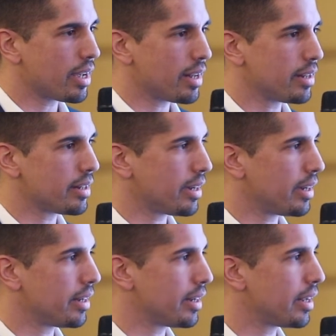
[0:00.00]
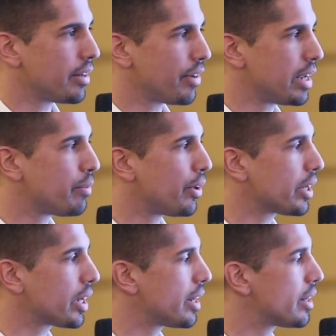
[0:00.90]
and
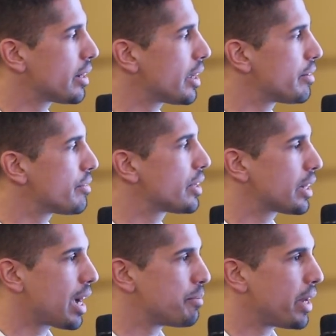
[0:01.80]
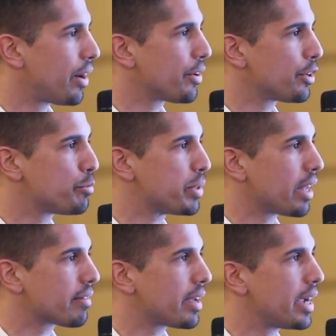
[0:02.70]
rainwater can come down in the
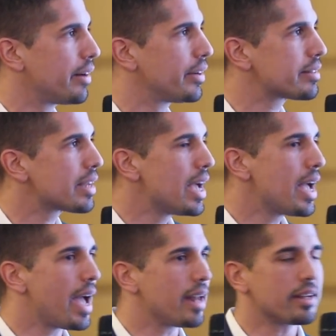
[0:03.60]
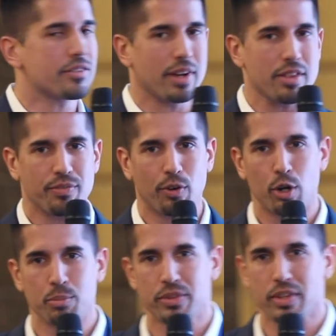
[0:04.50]
piazza areas, and it
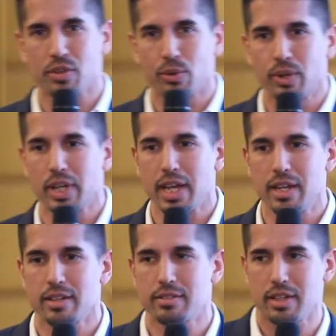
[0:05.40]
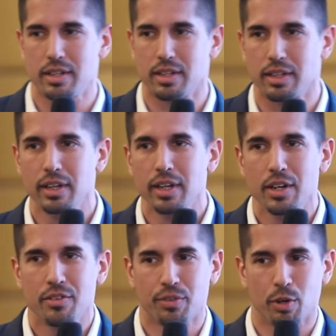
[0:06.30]
transforms this whole inner city
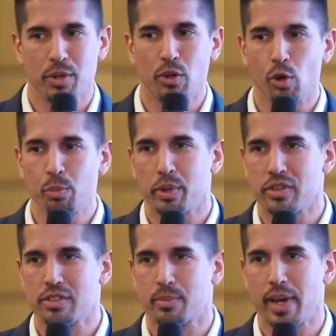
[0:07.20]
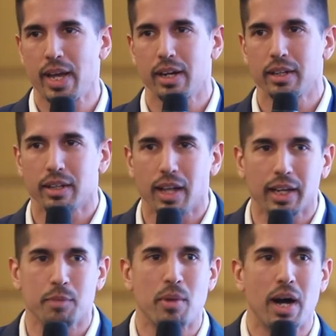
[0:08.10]
from an open square,
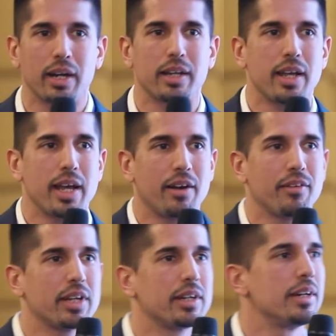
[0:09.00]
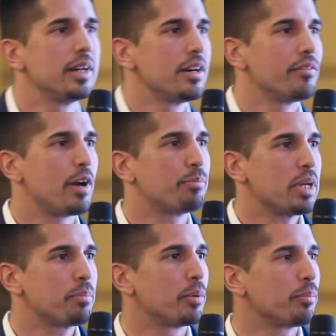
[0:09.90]
like a market area where
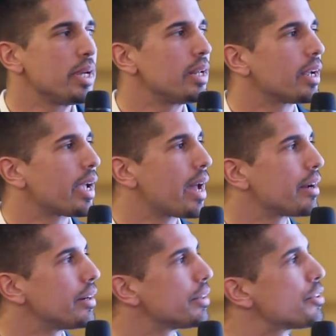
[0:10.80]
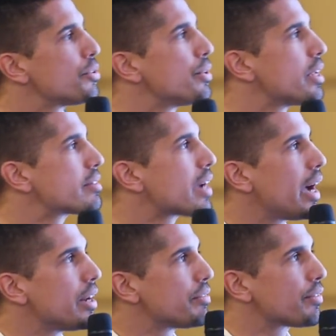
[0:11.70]
people meet and gather, to this
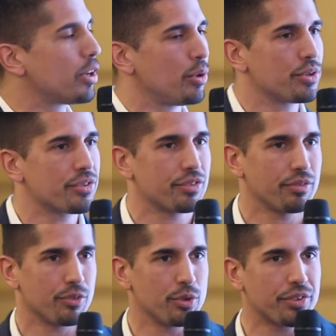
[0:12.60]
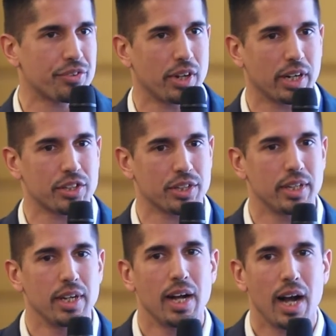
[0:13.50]
kind of closed roof
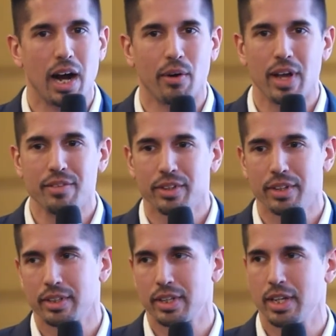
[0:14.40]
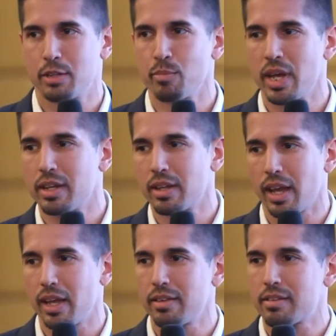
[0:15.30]
structure. However, it
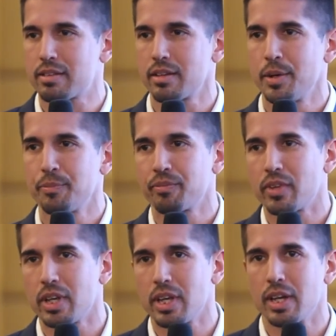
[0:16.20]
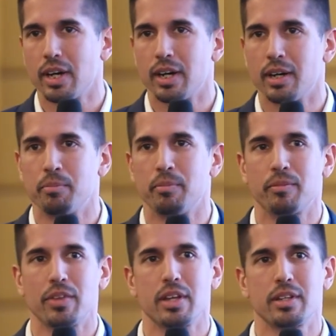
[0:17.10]
maintains the
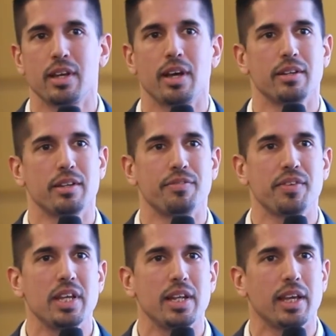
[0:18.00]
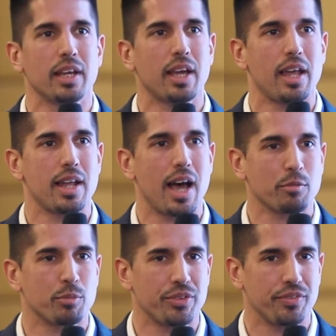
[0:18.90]
feeling and the
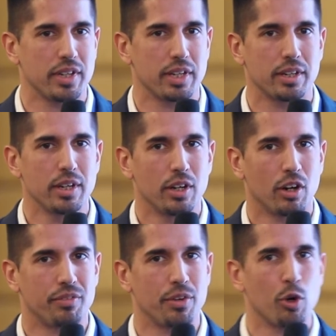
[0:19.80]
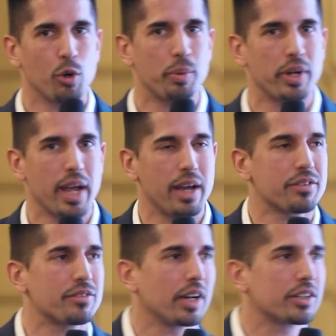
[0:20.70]
atmosphere of an open air
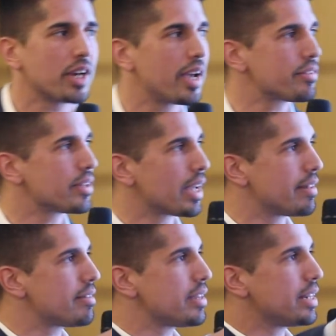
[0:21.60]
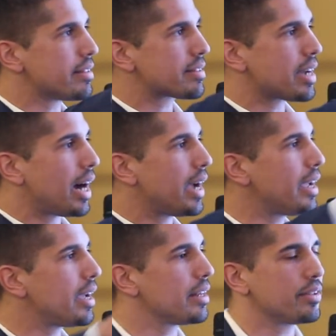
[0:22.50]
structure, as you can see the
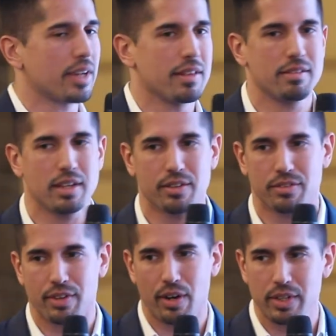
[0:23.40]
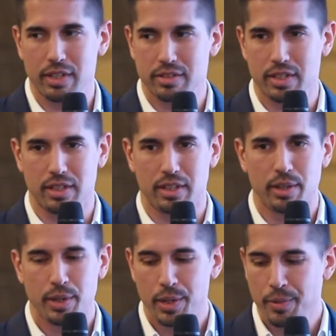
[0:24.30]
sky and you can see the surrounding city.